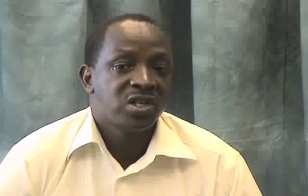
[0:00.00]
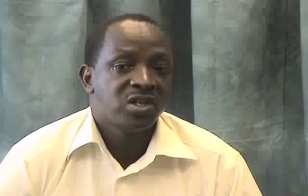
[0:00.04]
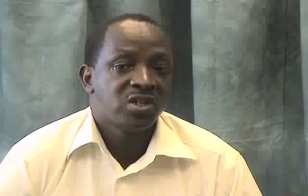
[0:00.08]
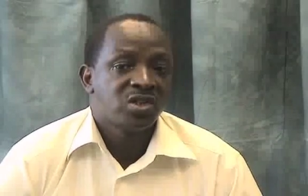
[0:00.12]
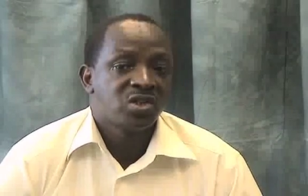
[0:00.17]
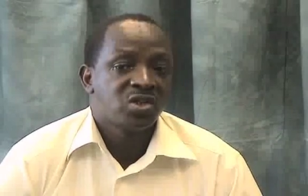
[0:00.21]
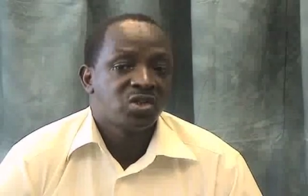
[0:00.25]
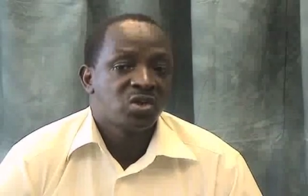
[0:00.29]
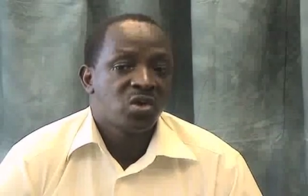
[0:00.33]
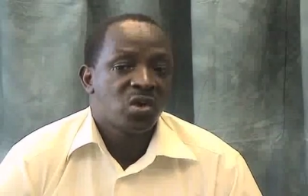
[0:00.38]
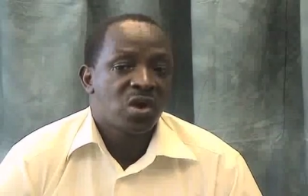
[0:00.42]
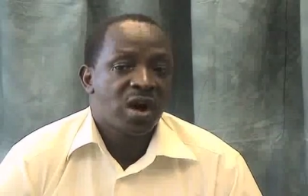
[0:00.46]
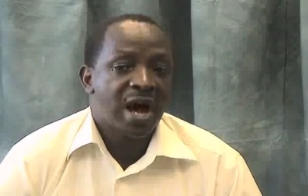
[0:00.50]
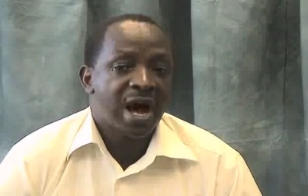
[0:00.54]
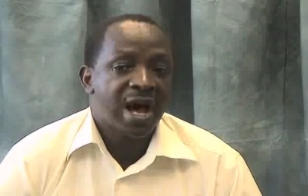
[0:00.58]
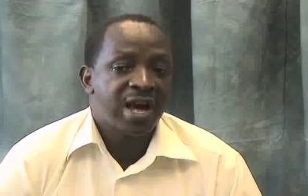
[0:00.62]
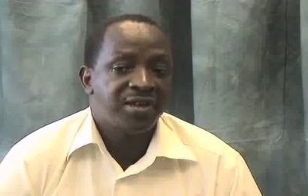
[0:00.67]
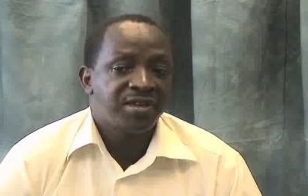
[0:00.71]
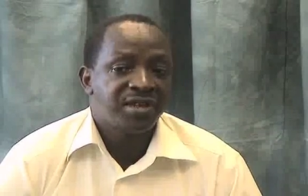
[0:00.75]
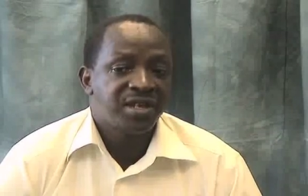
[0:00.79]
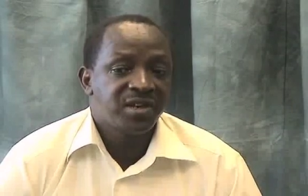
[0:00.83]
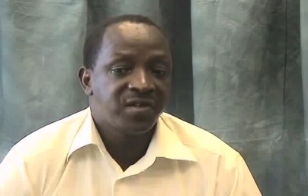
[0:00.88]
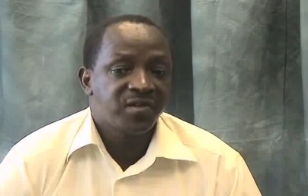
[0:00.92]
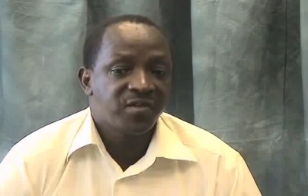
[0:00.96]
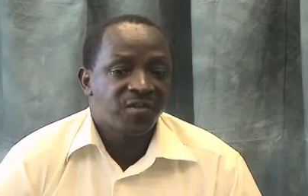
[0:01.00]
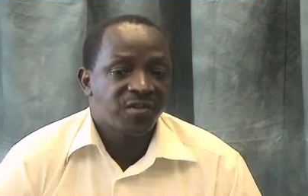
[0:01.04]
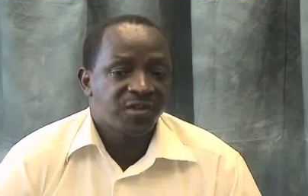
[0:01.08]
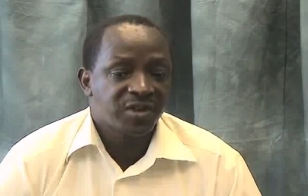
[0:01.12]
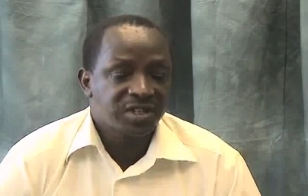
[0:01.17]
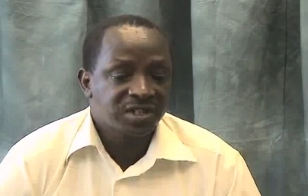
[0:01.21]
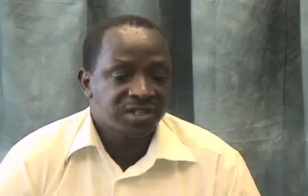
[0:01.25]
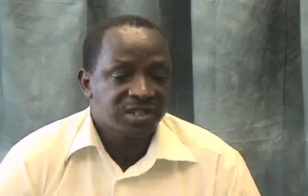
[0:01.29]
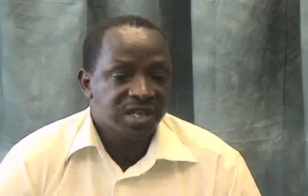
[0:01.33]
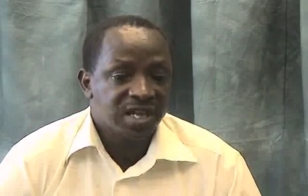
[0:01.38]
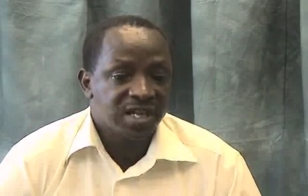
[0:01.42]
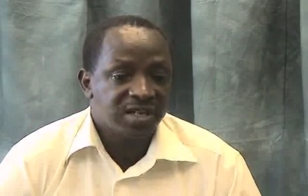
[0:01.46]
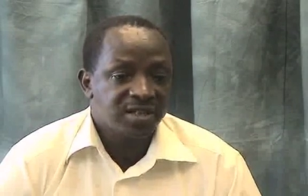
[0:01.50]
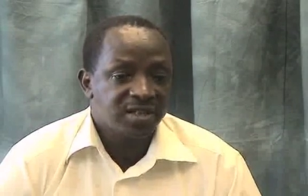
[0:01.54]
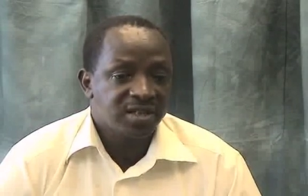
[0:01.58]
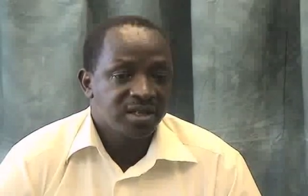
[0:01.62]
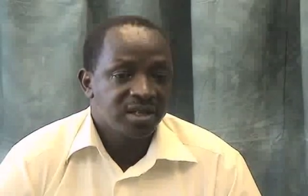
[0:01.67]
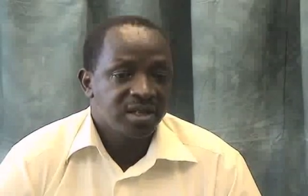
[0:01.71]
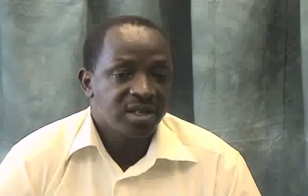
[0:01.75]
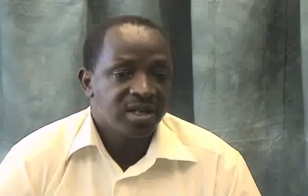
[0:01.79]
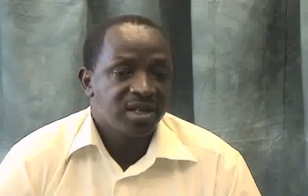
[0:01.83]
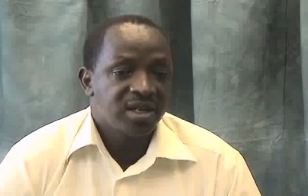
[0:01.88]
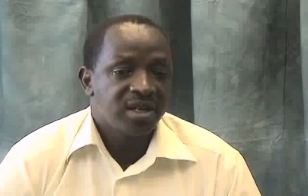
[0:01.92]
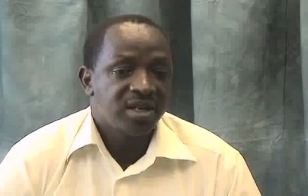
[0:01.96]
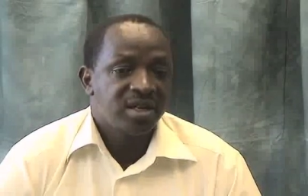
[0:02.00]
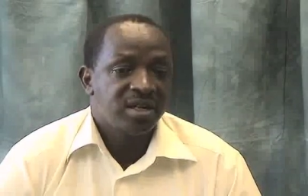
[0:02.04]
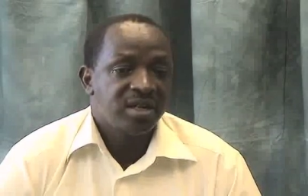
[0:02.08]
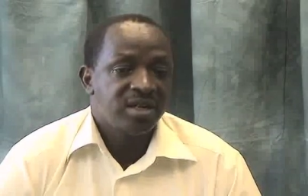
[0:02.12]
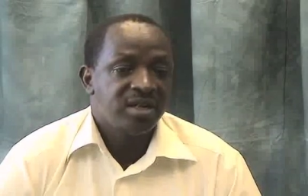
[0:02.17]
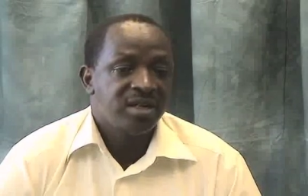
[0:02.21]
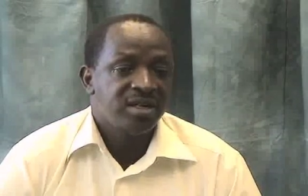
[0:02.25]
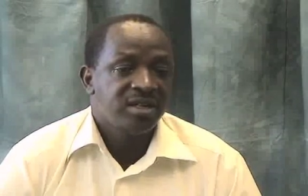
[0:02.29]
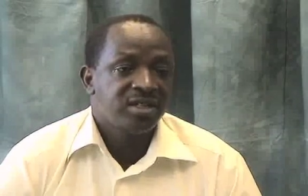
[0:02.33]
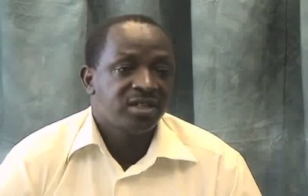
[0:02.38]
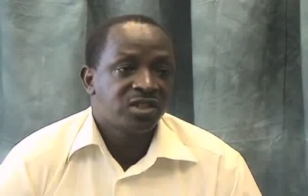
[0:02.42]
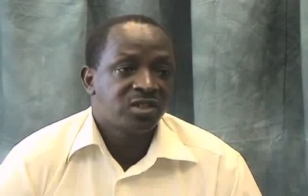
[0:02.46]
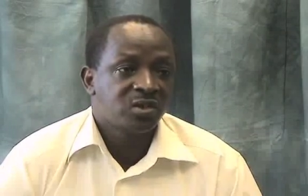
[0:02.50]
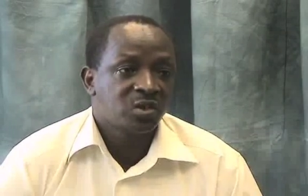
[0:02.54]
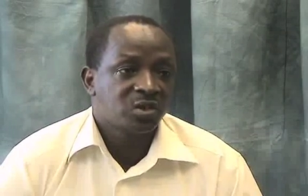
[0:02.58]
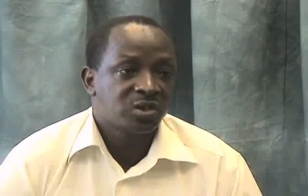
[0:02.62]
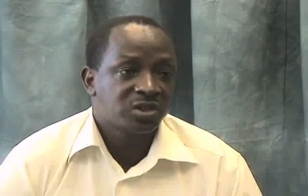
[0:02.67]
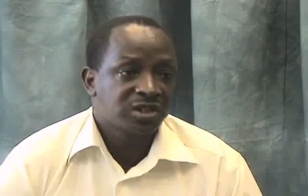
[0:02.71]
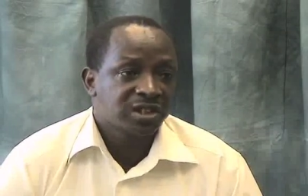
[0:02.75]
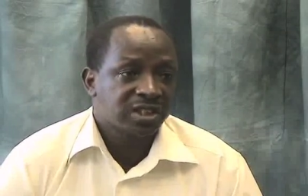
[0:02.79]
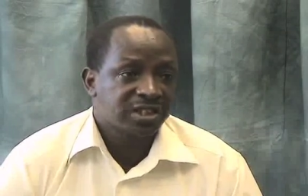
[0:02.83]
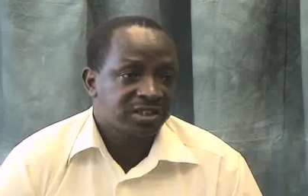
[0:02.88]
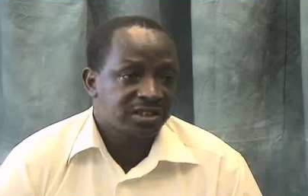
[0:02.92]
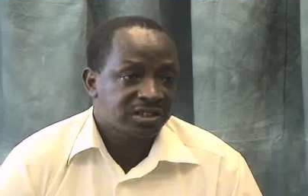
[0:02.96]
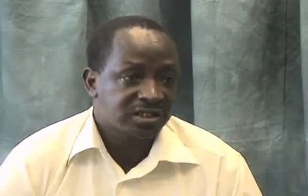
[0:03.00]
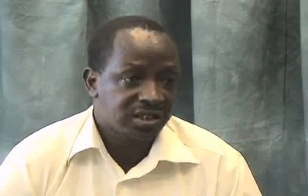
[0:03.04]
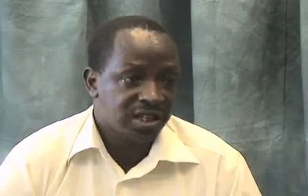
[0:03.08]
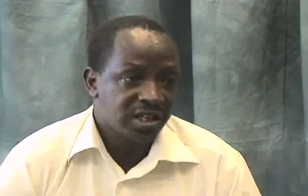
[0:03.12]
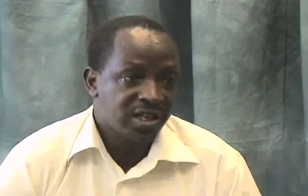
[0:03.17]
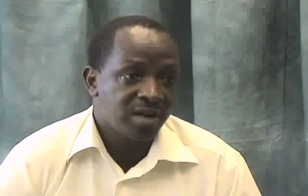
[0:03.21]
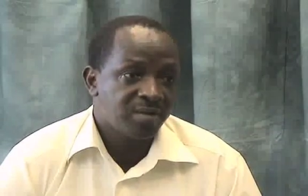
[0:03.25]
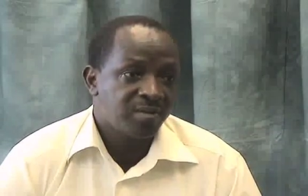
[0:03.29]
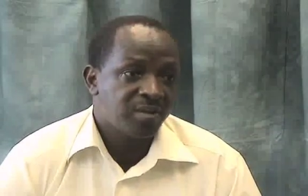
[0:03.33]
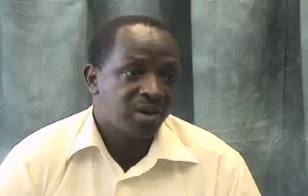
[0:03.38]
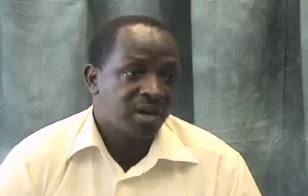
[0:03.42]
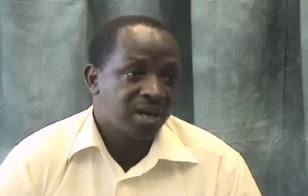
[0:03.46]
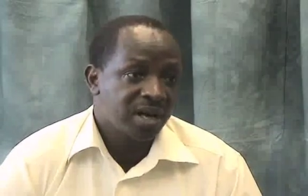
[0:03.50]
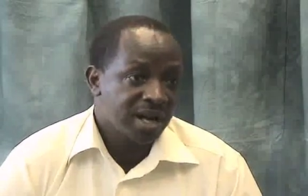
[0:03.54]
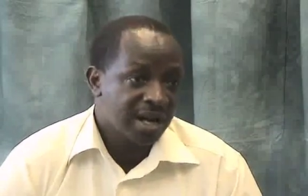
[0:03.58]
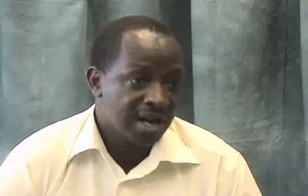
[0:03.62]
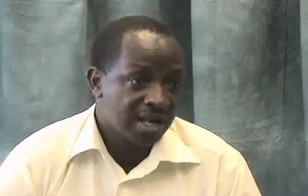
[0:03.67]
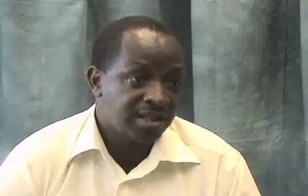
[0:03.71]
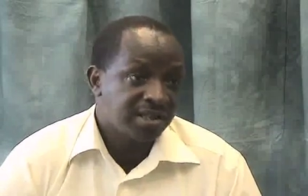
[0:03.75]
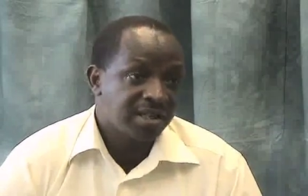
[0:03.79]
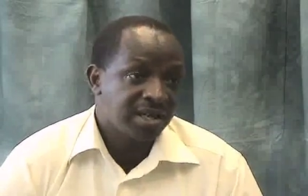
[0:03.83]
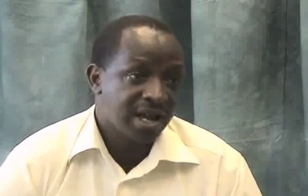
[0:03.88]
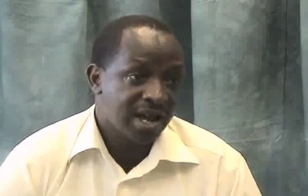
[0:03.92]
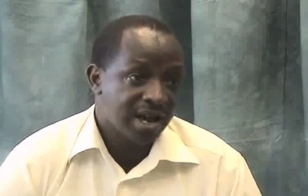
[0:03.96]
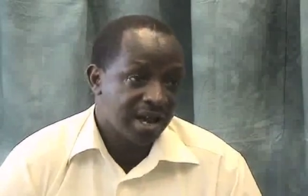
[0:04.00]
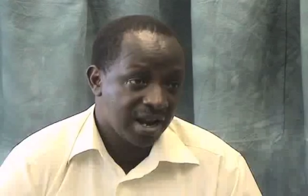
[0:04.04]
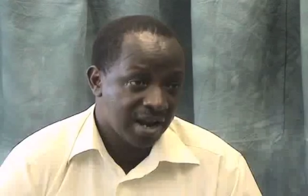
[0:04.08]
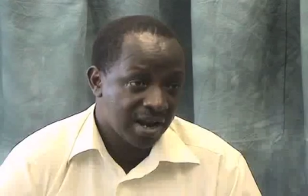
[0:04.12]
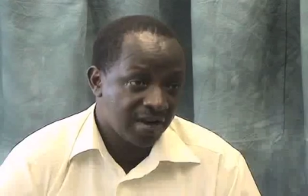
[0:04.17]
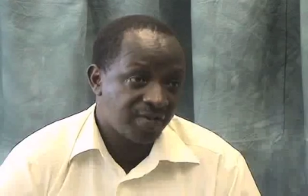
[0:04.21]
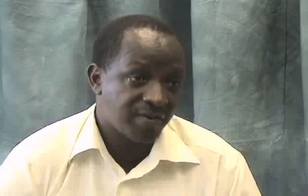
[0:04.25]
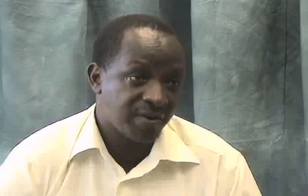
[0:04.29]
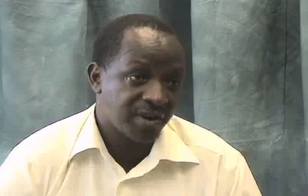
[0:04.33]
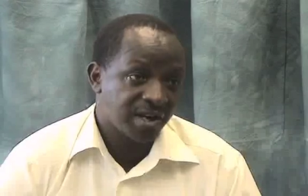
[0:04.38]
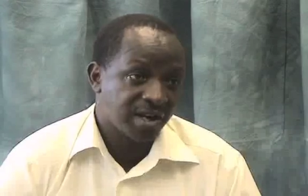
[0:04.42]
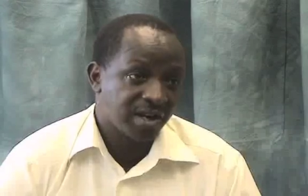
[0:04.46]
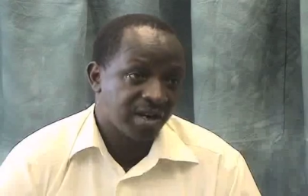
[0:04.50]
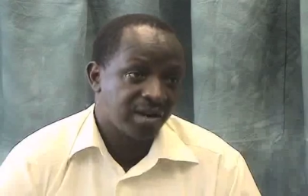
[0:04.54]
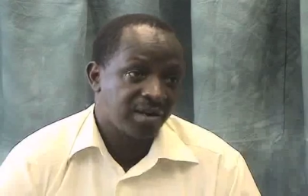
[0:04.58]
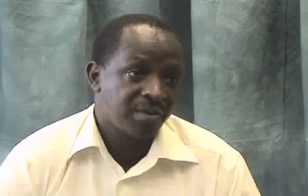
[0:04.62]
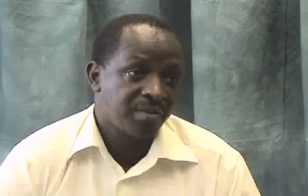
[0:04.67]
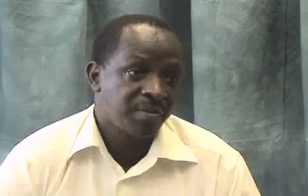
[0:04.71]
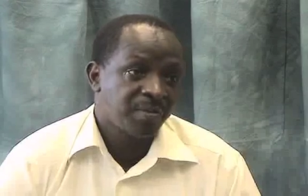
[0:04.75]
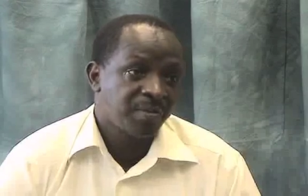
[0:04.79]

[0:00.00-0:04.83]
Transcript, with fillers: So I think research leads to sustainable healthcare in Africa